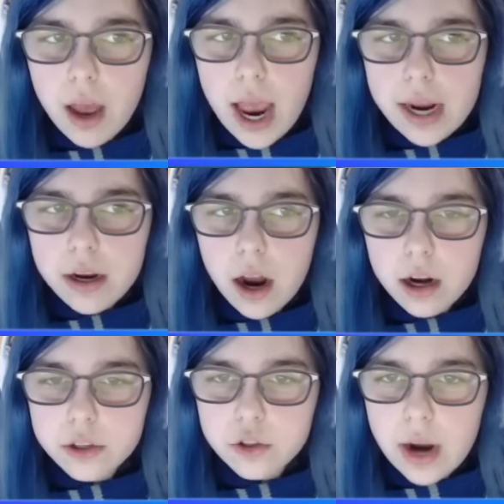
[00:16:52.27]
I
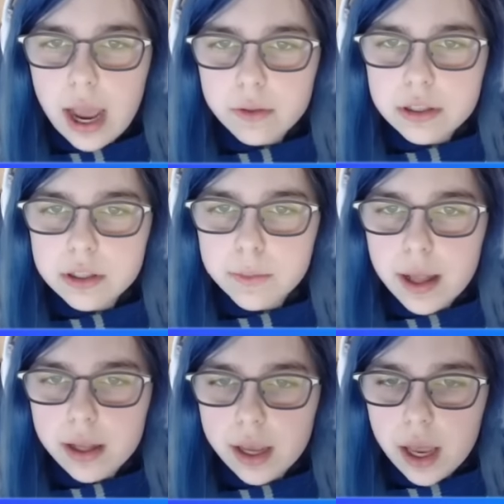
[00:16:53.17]
gotta try out this
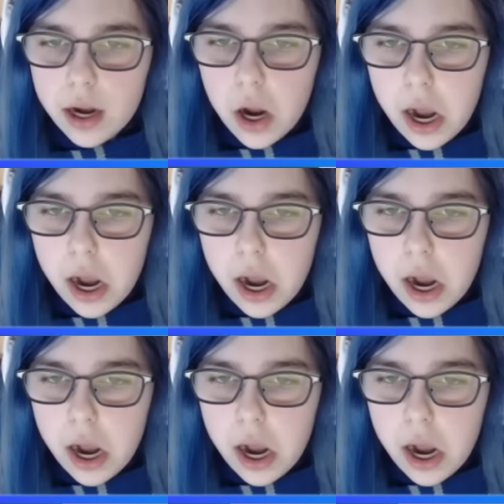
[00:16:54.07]
spell again